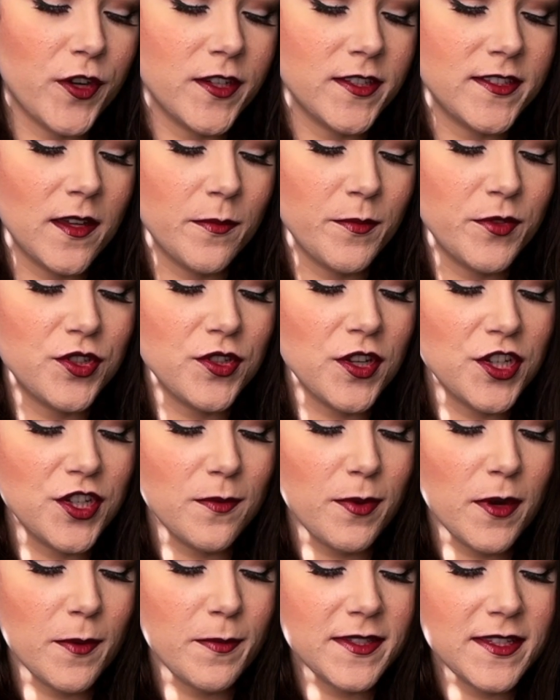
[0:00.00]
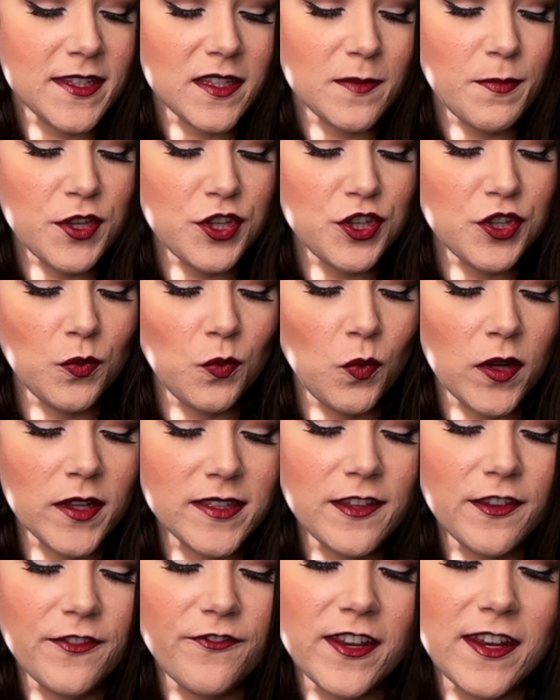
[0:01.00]
demonstration purposes, but you'll
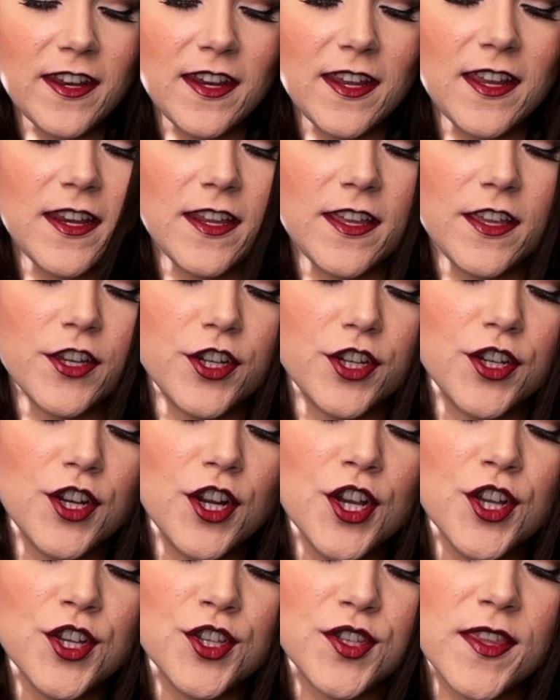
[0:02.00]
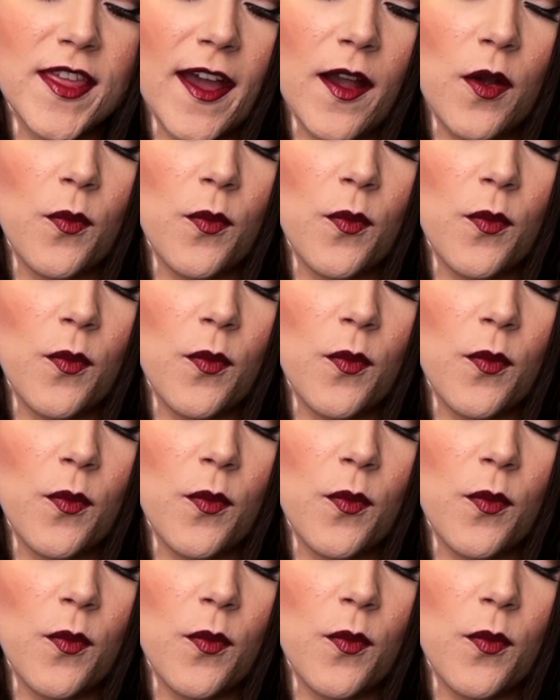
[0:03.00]
want to fit it in here so that